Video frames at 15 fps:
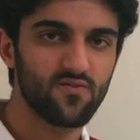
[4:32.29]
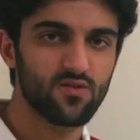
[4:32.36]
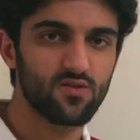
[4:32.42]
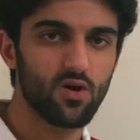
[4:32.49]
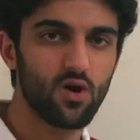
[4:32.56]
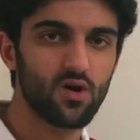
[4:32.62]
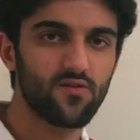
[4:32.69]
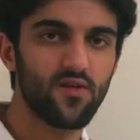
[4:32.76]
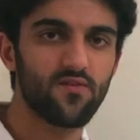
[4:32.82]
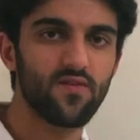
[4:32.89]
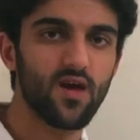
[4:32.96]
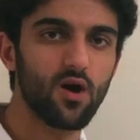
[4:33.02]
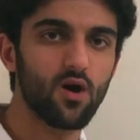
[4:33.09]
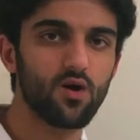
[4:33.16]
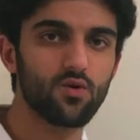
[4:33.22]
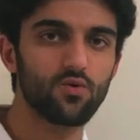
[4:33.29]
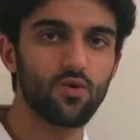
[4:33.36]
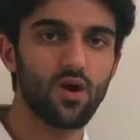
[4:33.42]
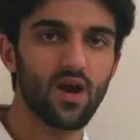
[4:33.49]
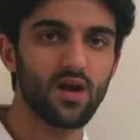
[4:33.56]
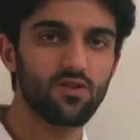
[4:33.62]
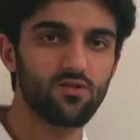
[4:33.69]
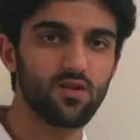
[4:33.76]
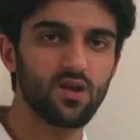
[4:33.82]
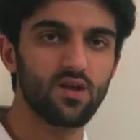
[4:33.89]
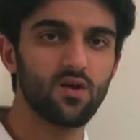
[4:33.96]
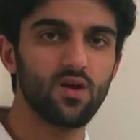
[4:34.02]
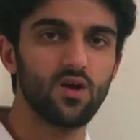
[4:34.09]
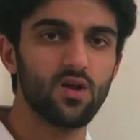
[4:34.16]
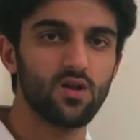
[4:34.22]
the stock than there are who are actually